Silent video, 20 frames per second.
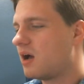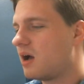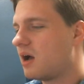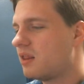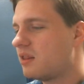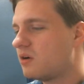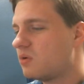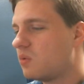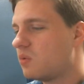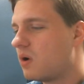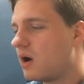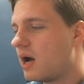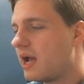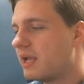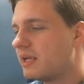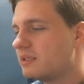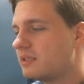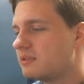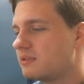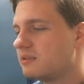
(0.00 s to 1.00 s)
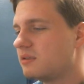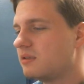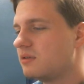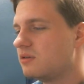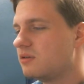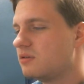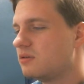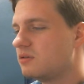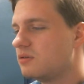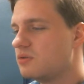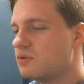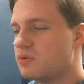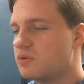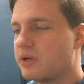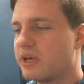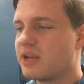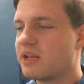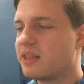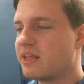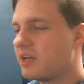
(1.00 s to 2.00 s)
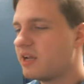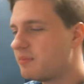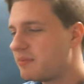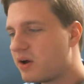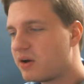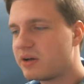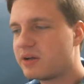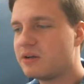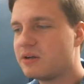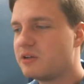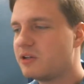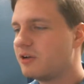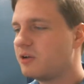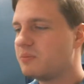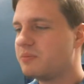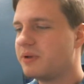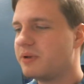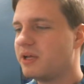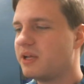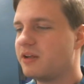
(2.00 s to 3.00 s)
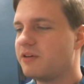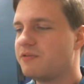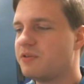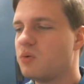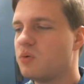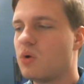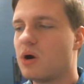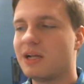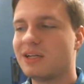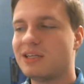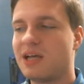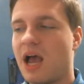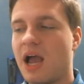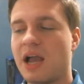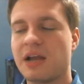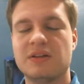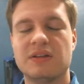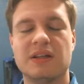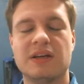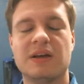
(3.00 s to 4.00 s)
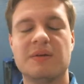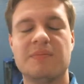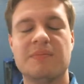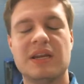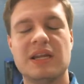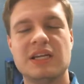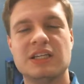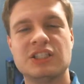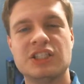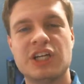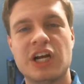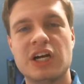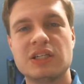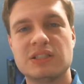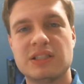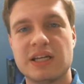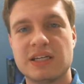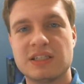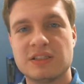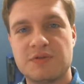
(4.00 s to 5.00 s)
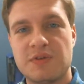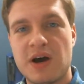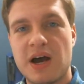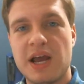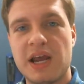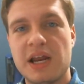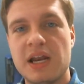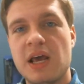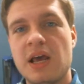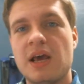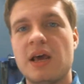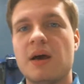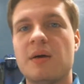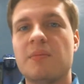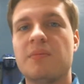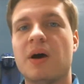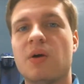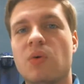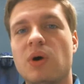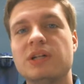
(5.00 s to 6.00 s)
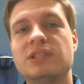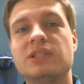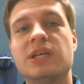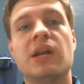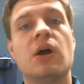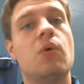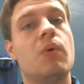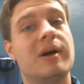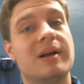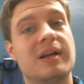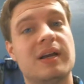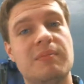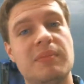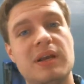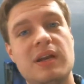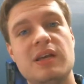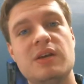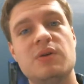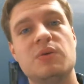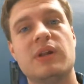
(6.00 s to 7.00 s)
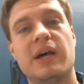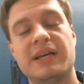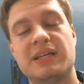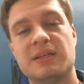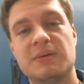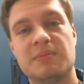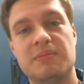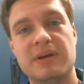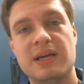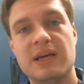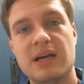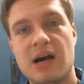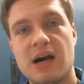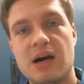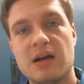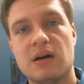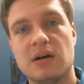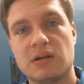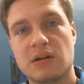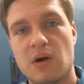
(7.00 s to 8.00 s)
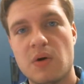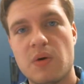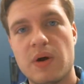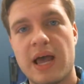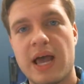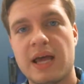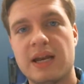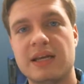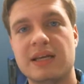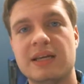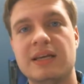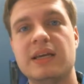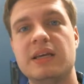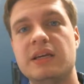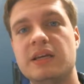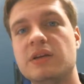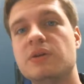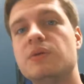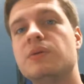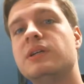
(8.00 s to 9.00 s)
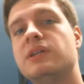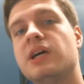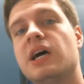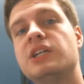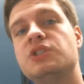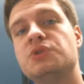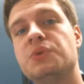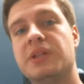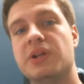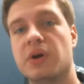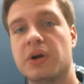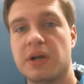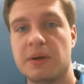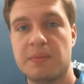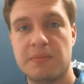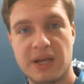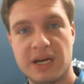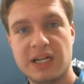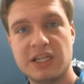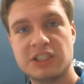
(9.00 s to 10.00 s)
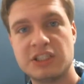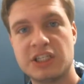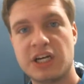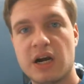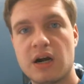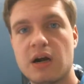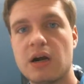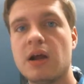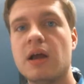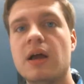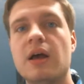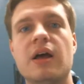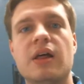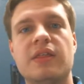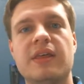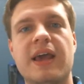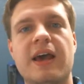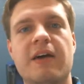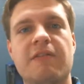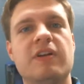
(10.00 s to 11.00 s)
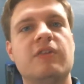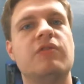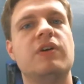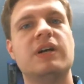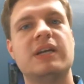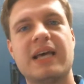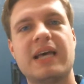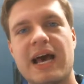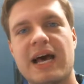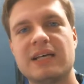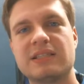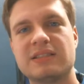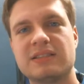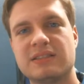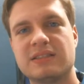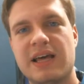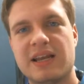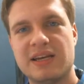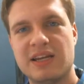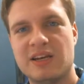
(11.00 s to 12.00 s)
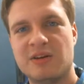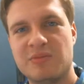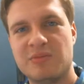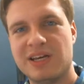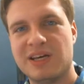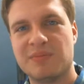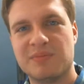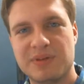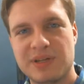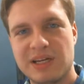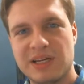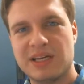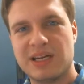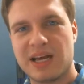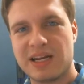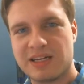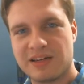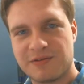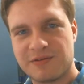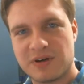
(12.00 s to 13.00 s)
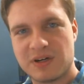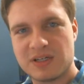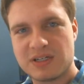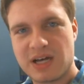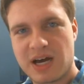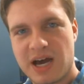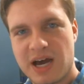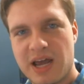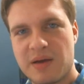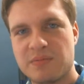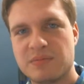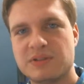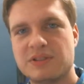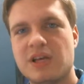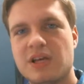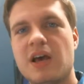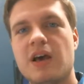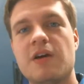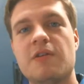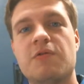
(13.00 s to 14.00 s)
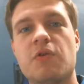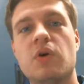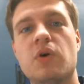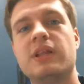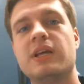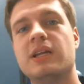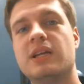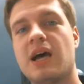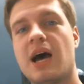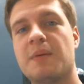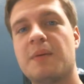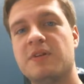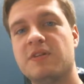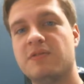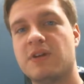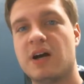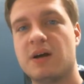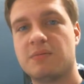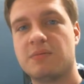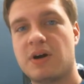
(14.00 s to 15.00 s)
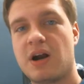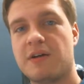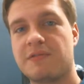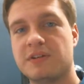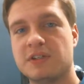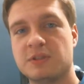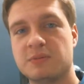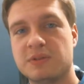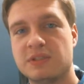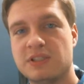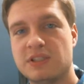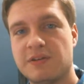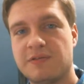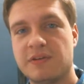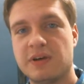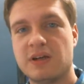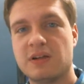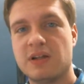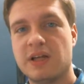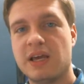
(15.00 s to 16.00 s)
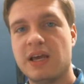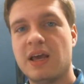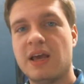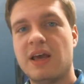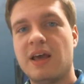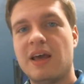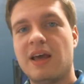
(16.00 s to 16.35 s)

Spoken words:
Otherwise, you can think about it a little bit. If you want to talk to the committee chairs, that's fine. But once I know what committee you'd like to be on, I'll go ahead and get you in touch with your committee chair. They have different tasks that need to be completed at different times for the adoptive nonprofit specifically.